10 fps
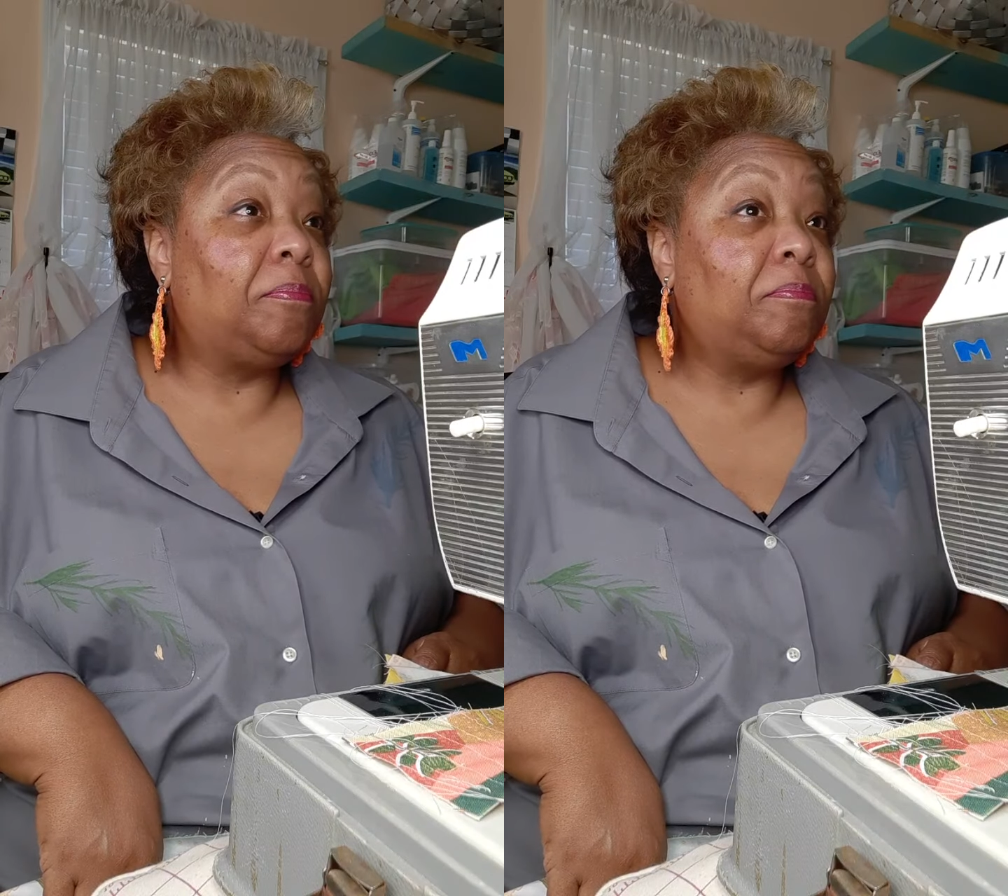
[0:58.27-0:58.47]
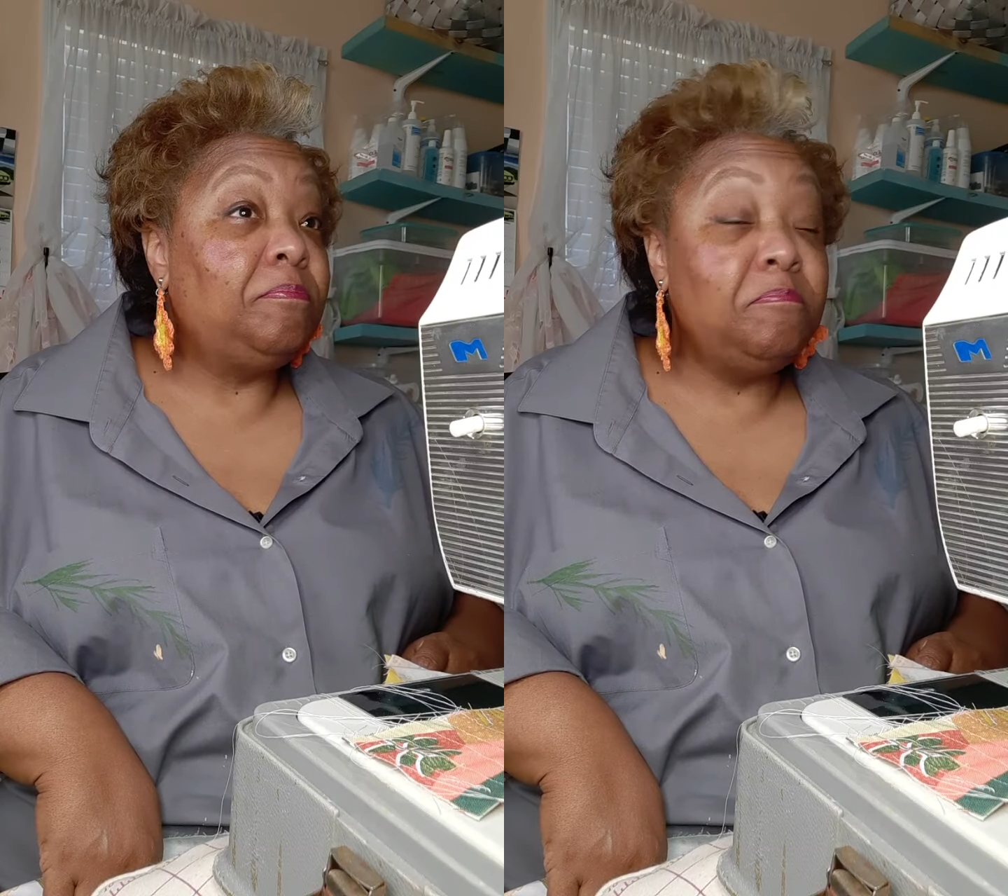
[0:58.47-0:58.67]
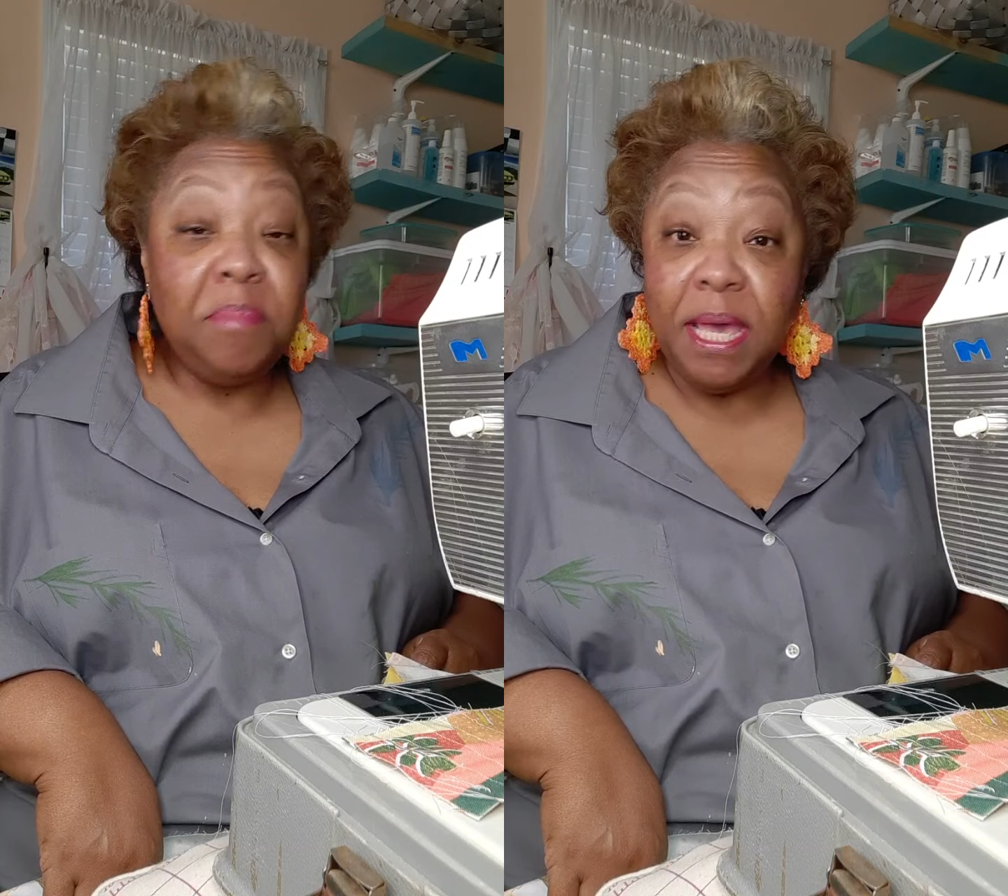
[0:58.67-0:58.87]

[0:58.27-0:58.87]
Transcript: I